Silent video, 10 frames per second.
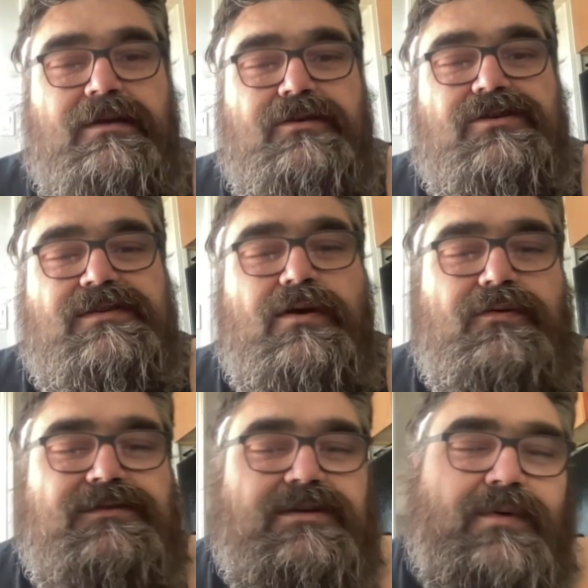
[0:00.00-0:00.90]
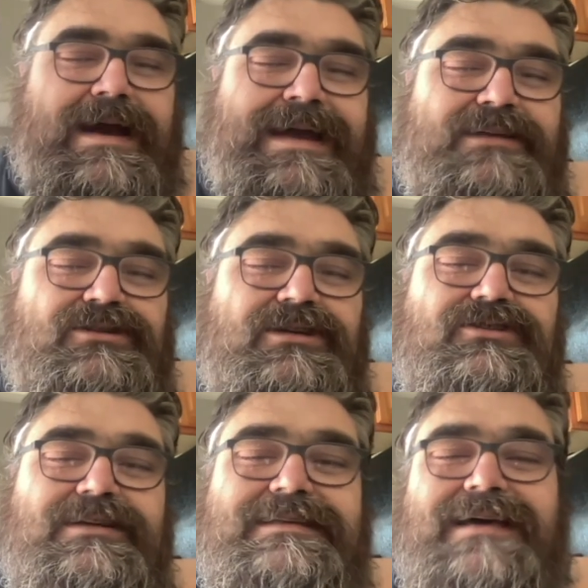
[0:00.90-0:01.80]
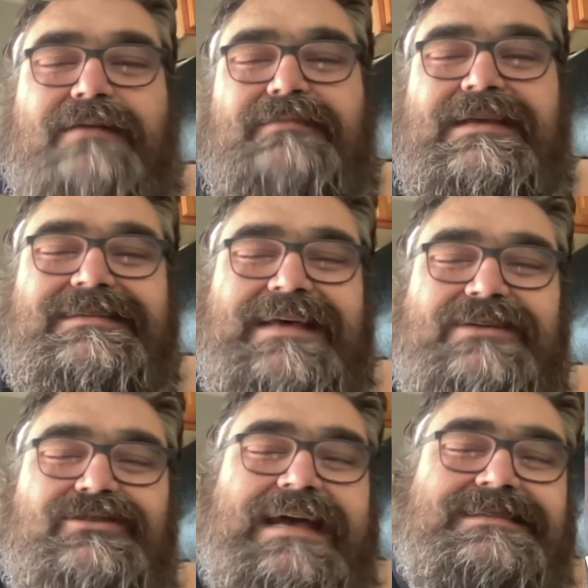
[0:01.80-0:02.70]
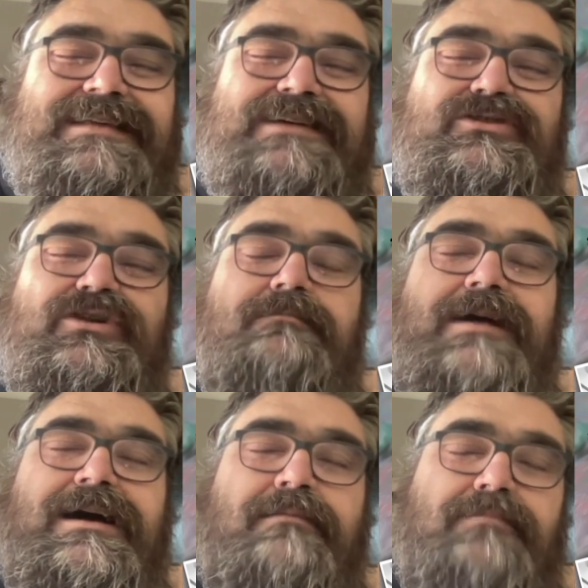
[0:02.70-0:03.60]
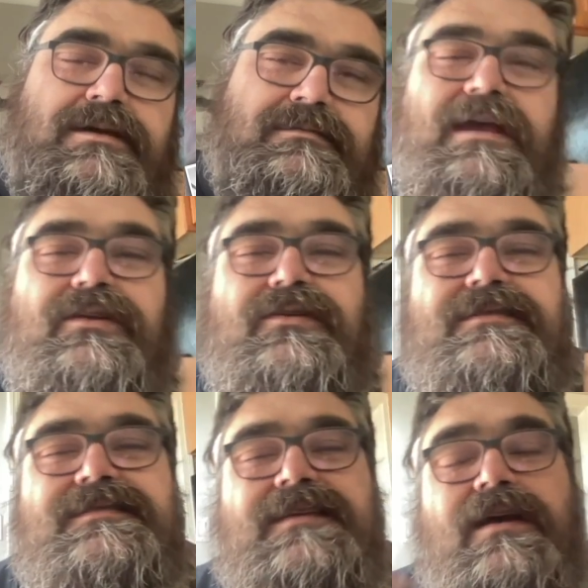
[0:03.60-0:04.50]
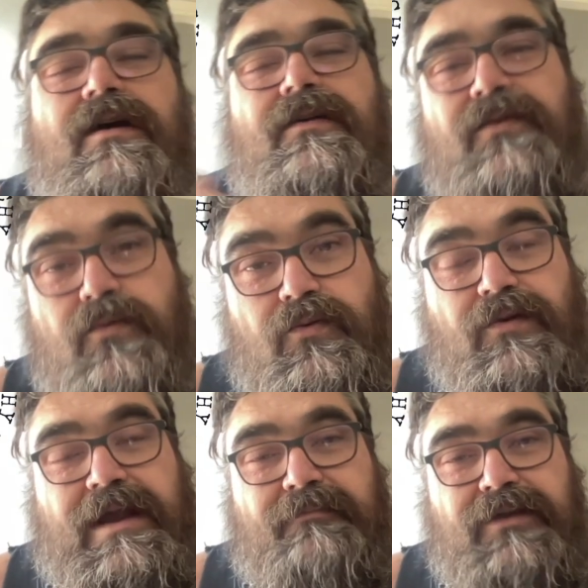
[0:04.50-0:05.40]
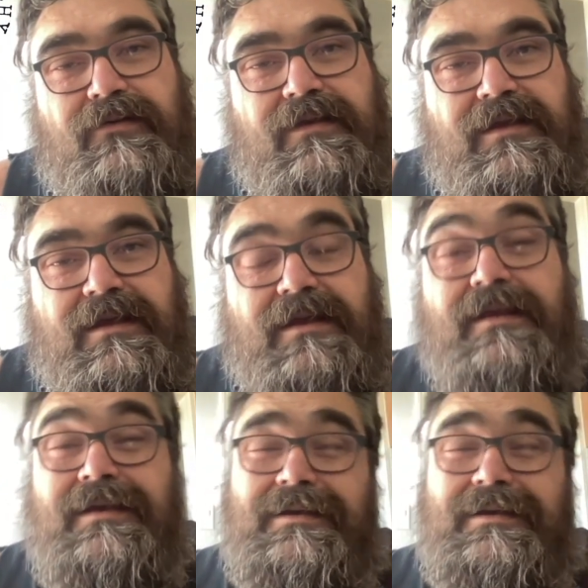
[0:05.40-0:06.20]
Just go to igg.me/@/yourmom, and you can see all the cool crap you can get,